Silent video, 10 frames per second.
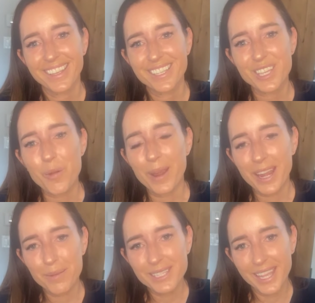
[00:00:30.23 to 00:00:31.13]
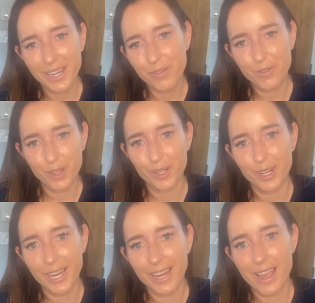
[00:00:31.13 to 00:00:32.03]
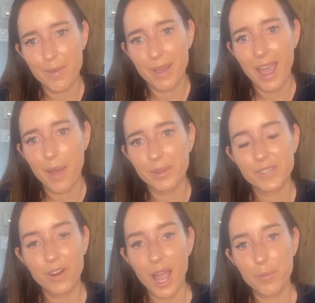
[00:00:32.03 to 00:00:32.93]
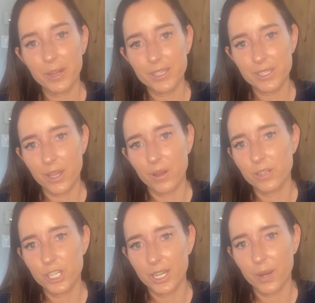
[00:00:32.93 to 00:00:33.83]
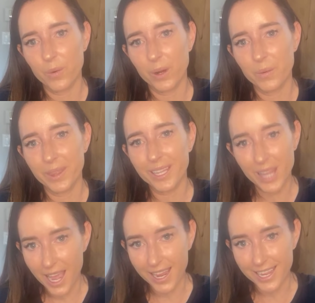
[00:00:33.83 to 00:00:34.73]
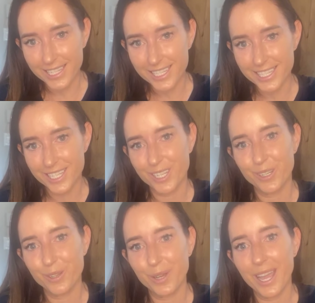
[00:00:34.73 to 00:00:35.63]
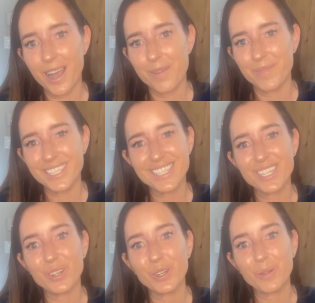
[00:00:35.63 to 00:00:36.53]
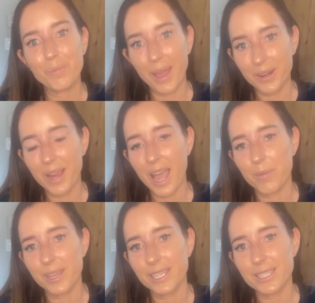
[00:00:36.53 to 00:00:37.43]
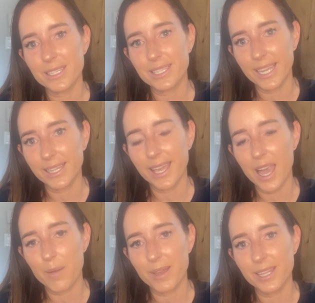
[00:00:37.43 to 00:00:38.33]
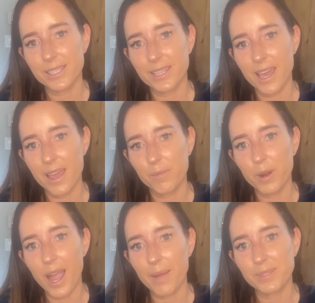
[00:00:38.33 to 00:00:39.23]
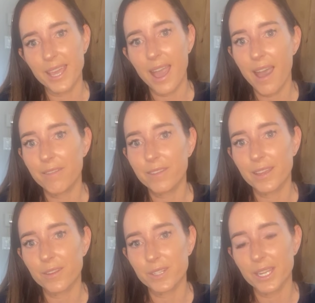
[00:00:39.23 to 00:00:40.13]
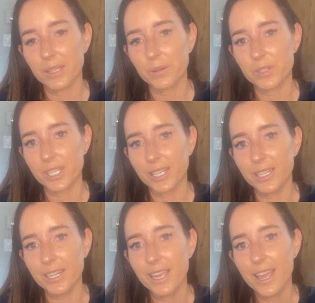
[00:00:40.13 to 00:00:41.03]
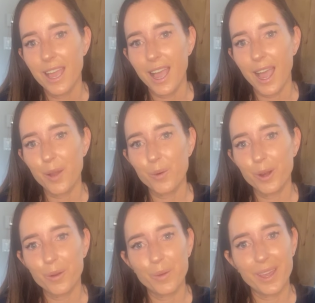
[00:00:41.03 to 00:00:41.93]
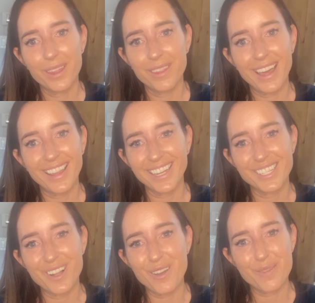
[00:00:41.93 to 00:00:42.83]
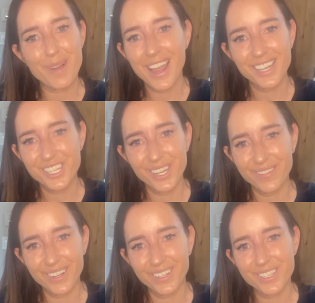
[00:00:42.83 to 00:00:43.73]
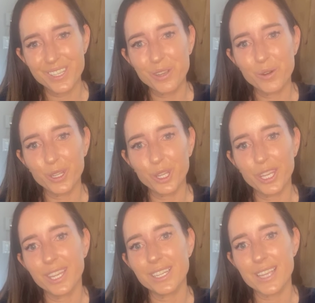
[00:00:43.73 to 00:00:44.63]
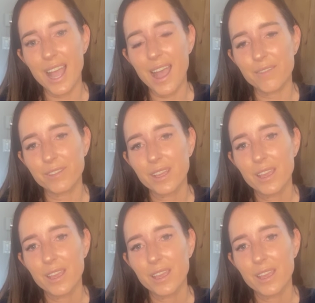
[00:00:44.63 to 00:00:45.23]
So my name's Lady Fuller, and I'm a Habits for Happiness coach, and I work with clients to instill better habits, daily habits, than perhaps they have in their daily routine. I work with, I like to call them high achievers, who are looking to have